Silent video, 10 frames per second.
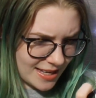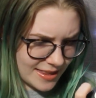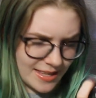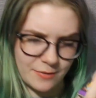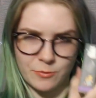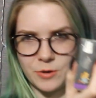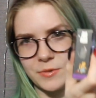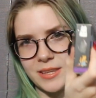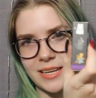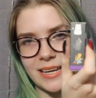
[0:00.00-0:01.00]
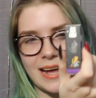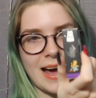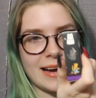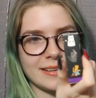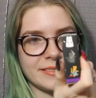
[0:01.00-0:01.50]
And then one with like an
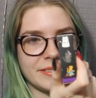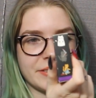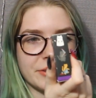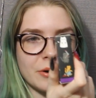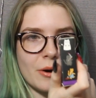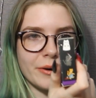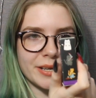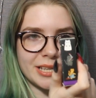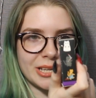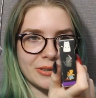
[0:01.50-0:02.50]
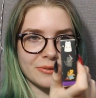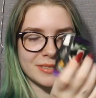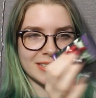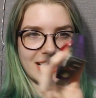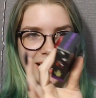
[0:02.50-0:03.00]
axe. They're all
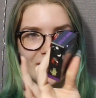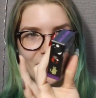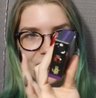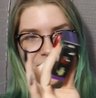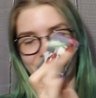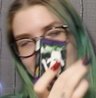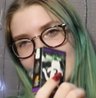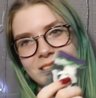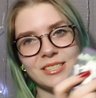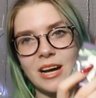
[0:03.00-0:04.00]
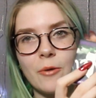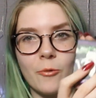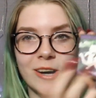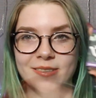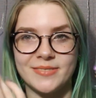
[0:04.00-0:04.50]
cute. Um, I just
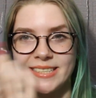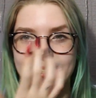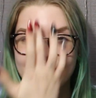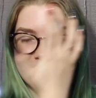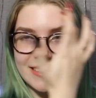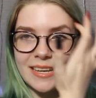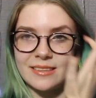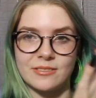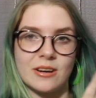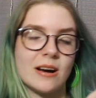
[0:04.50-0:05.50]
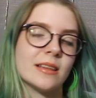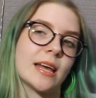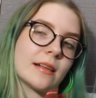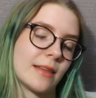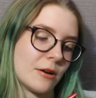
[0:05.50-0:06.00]
got one because they're not
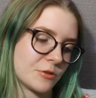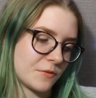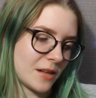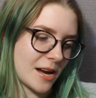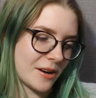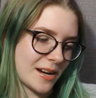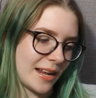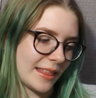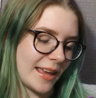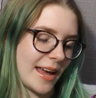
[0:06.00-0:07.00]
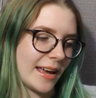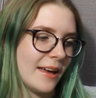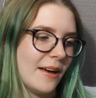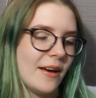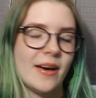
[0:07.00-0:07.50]
like Loungefly or anything
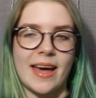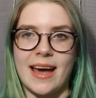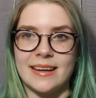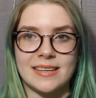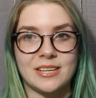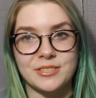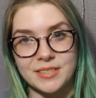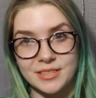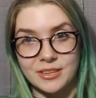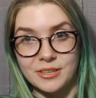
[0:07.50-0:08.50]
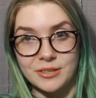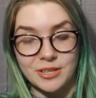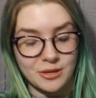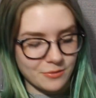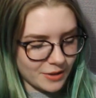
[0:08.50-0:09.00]
and I just think that they're
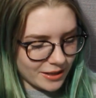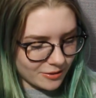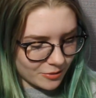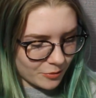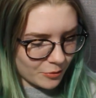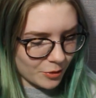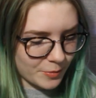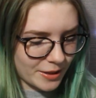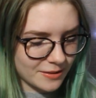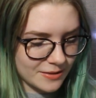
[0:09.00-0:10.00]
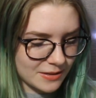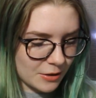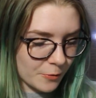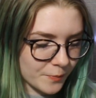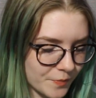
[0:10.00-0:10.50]
cute like little horror pins
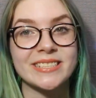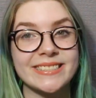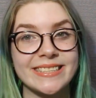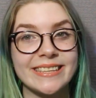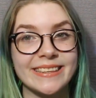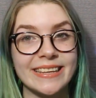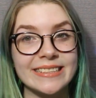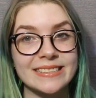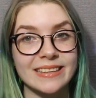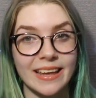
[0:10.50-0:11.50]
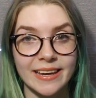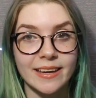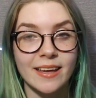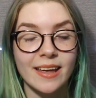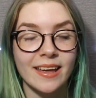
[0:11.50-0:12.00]
so I've seen this like